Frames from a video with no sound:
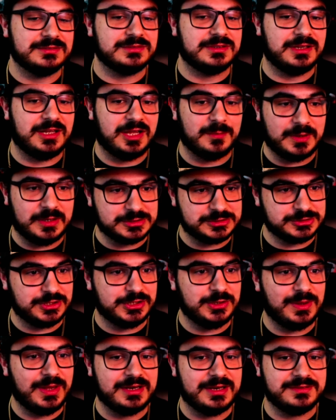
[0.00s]
I'll show
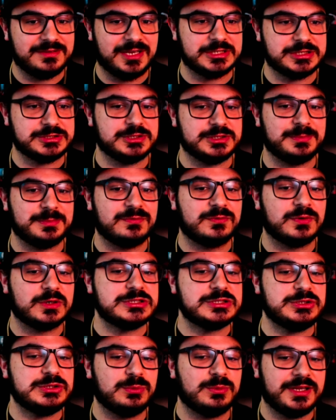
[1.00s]
you how to texture it. But
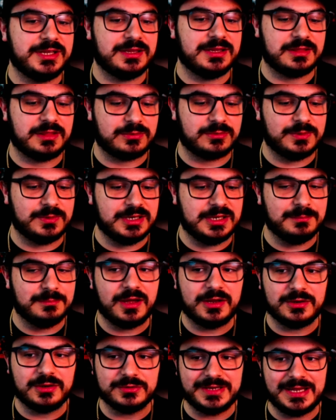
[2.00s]
first, you want to get the 3D
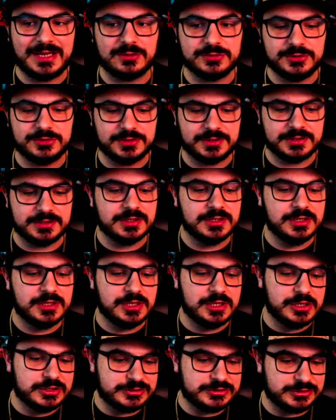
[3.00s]
model down good.
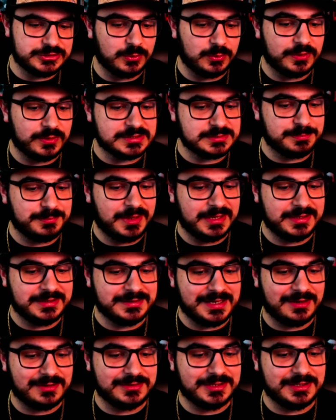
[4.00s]
So this button
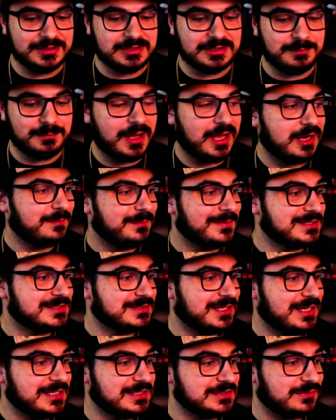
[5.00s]
down here at the bottom, it
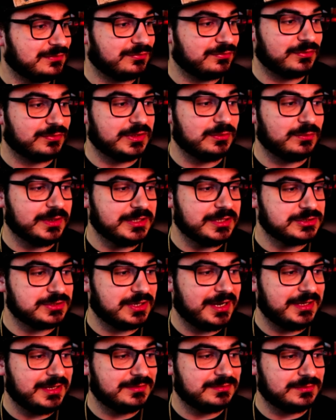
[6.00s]
says free
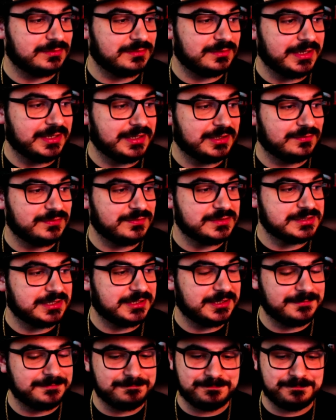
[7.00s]
retry right here, if you see it.